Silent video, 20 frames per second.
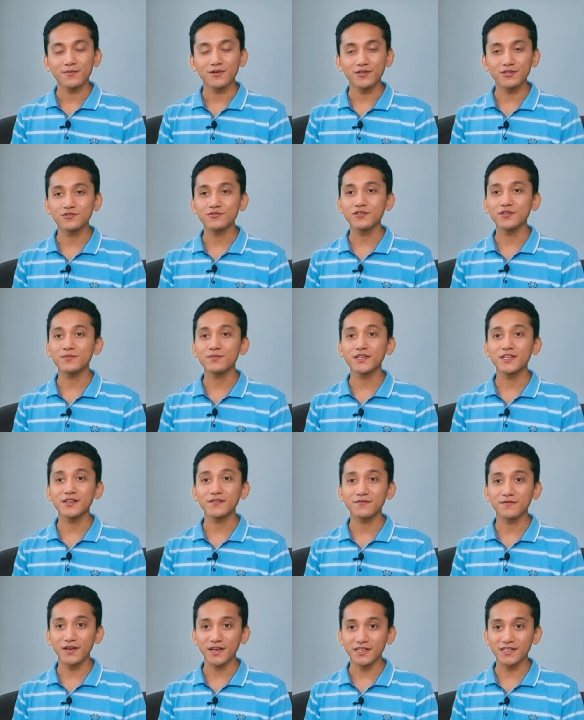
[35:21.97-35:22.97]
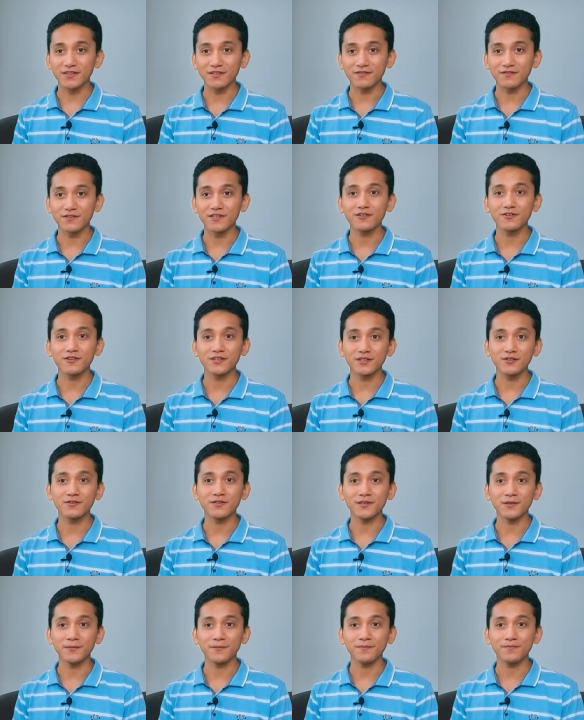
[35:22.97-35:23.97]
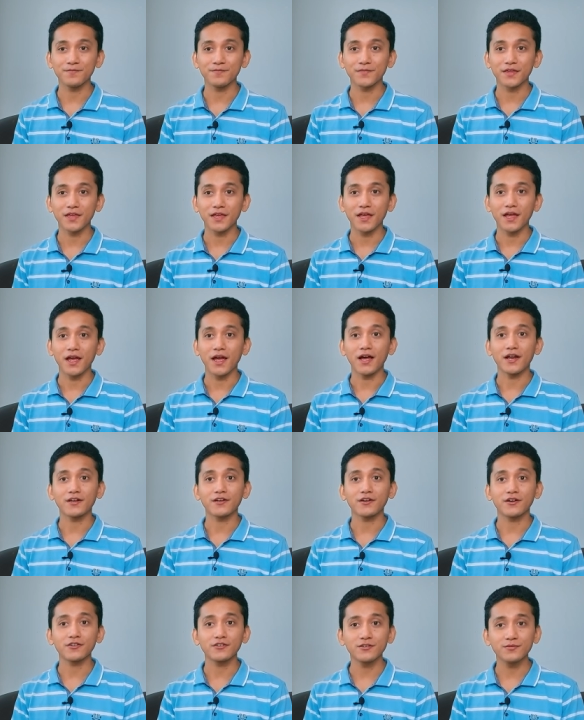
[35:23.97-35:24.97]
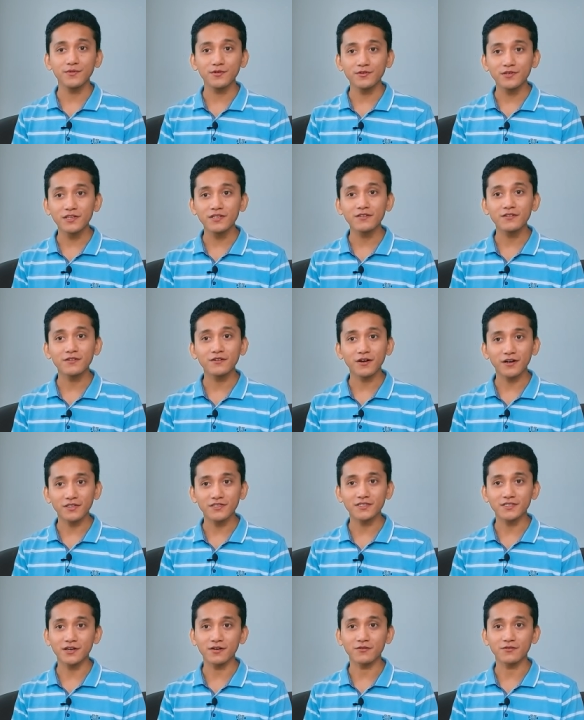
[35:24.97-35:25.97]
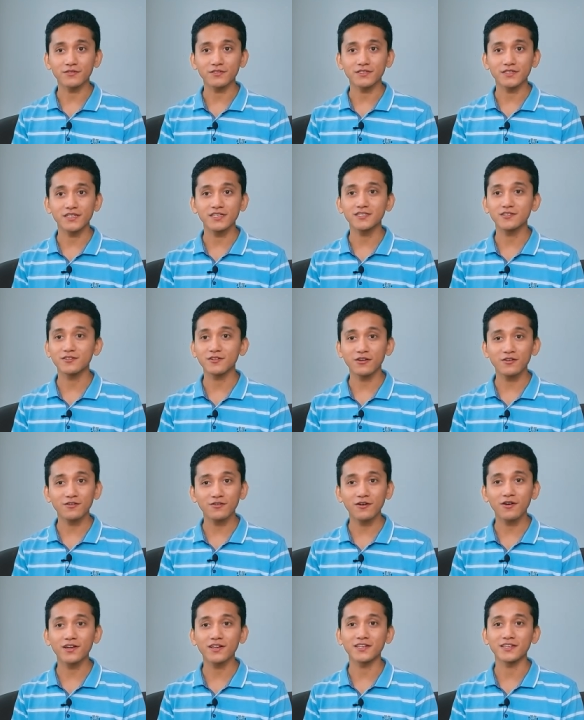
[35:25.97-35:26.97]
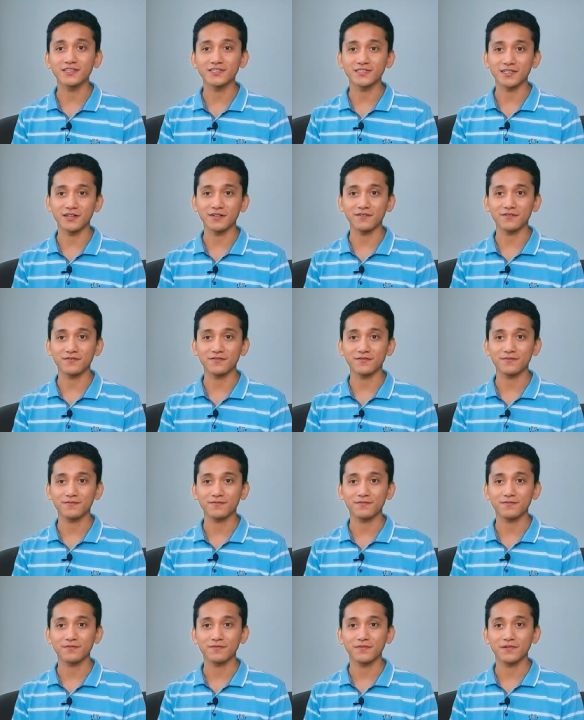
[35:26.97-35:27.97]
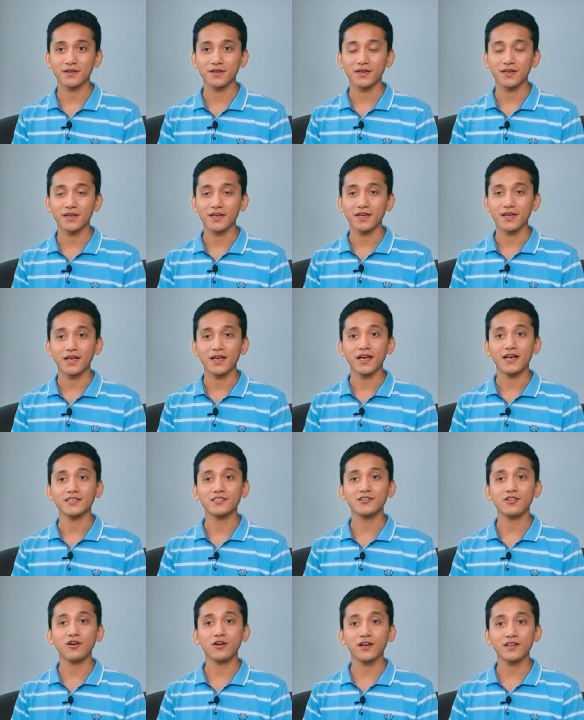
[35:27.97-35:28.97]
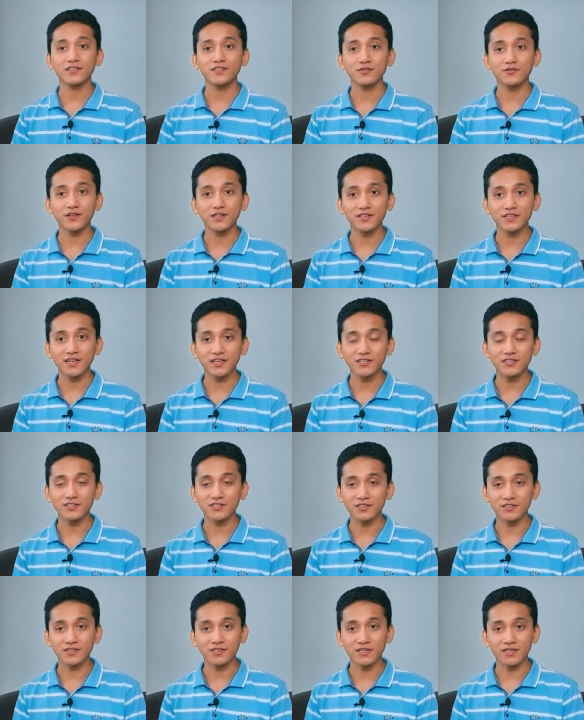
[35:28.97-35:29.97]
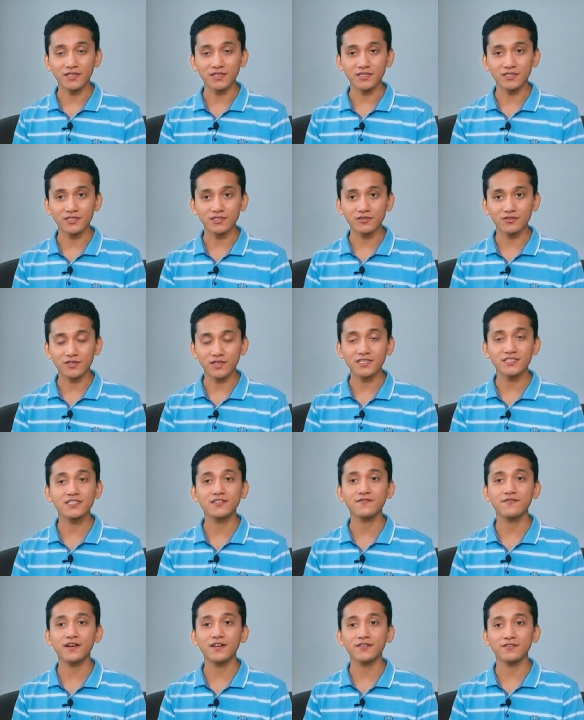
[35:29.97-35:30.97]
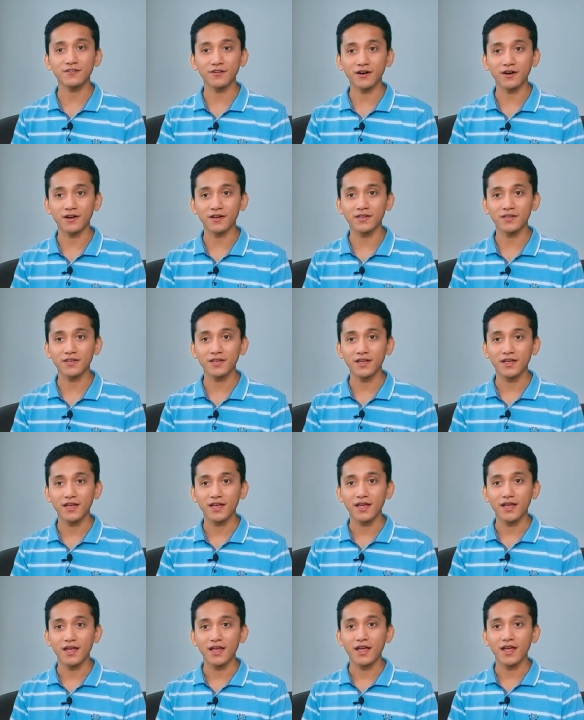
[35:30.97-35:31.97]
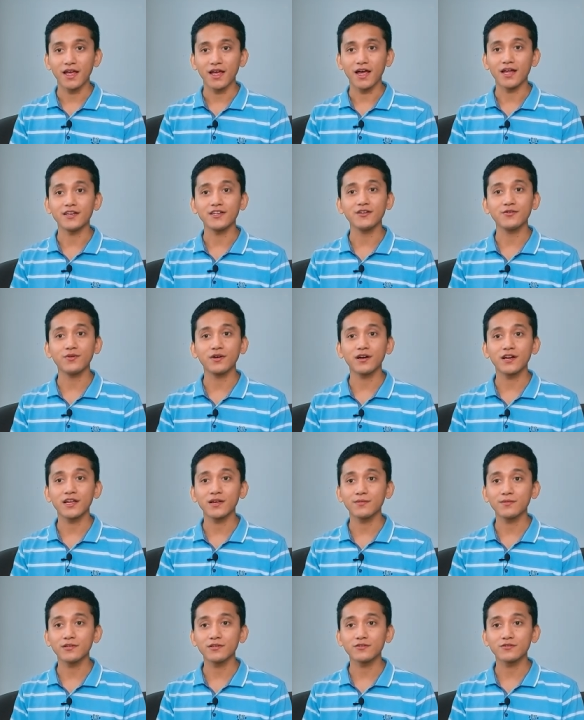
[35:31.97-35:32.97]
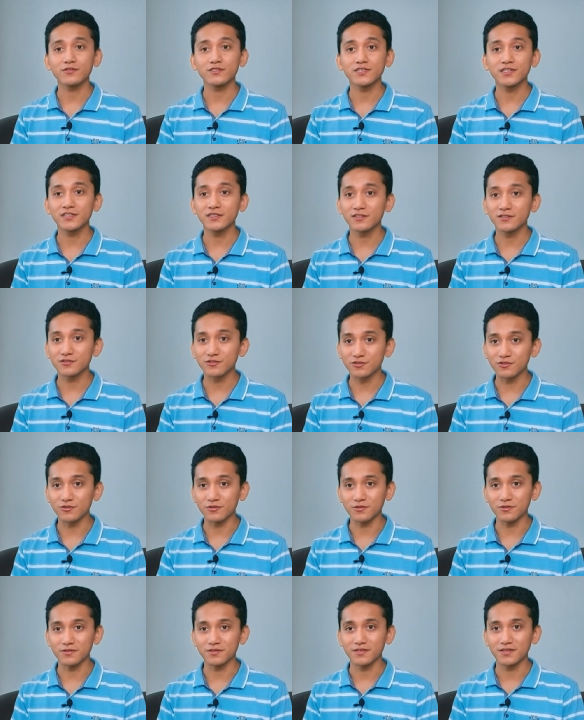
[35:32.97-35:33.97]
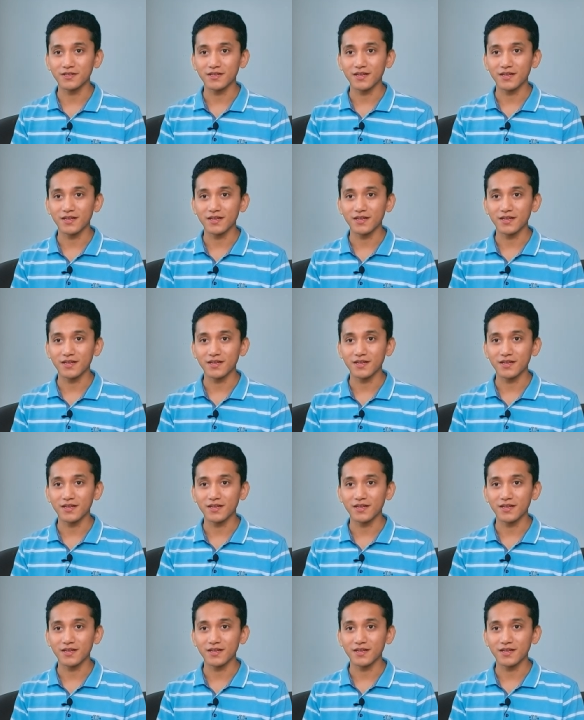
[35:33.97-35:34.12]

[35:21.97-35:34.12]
Pursuing being effective in your duty and contributing to God's house is not wrong in itself. As long as your intention is to testify to God and you are able to seek the truth